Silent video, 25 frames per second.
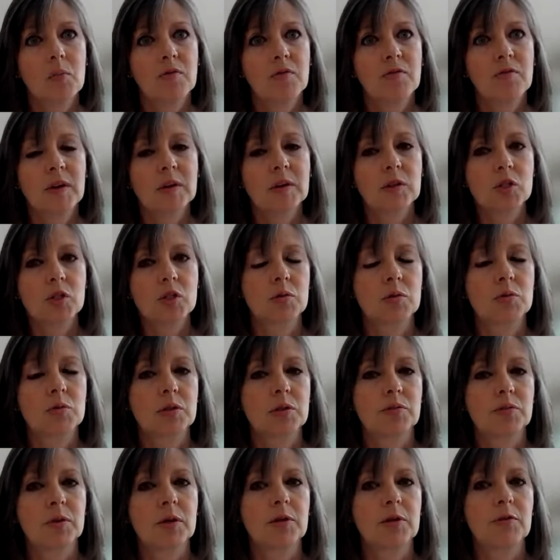felt so
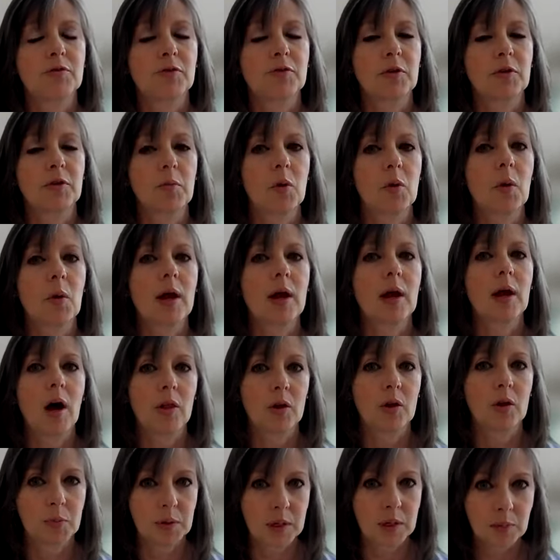different from the way
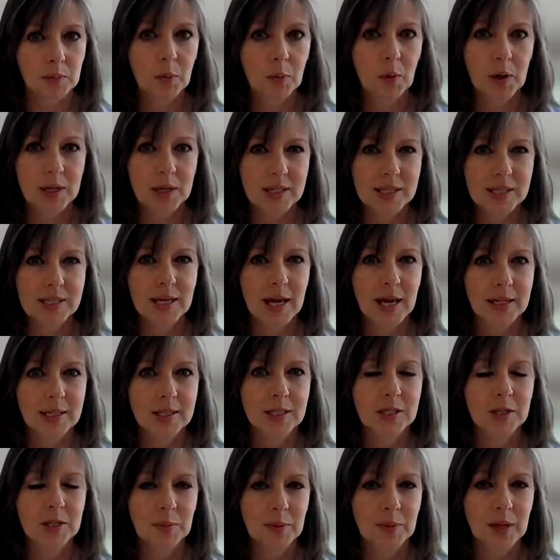other people had said
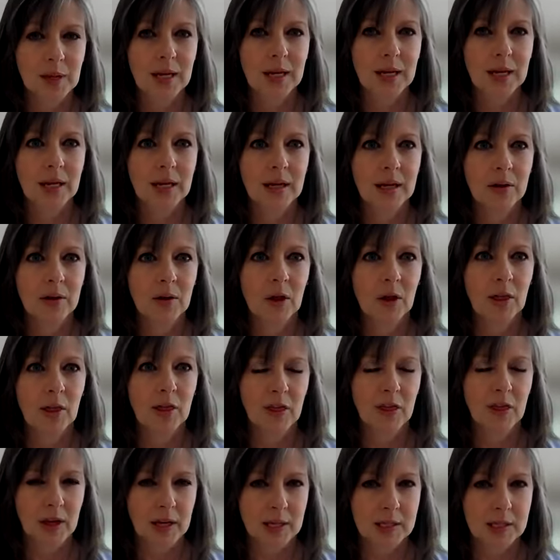to me
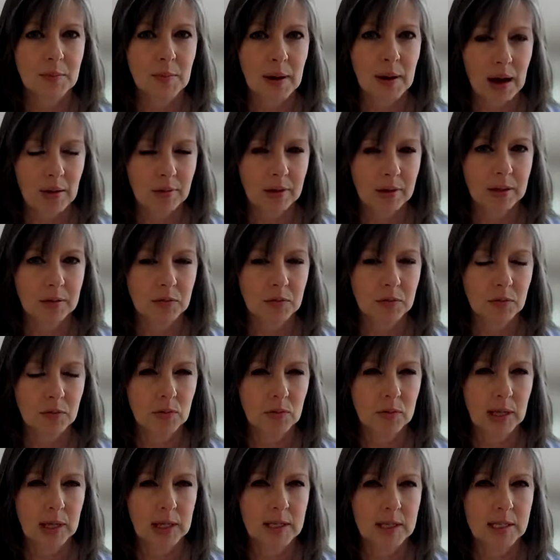things about it.
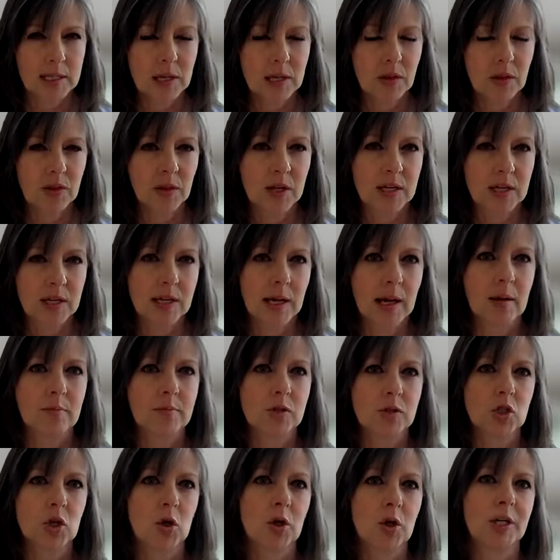They said things like, I'm
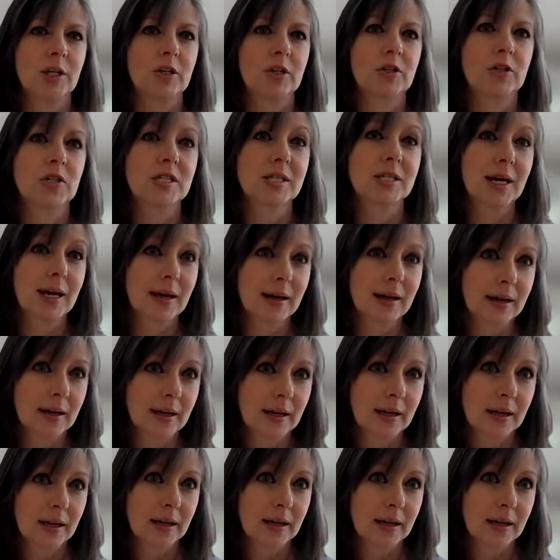sorry you're sick.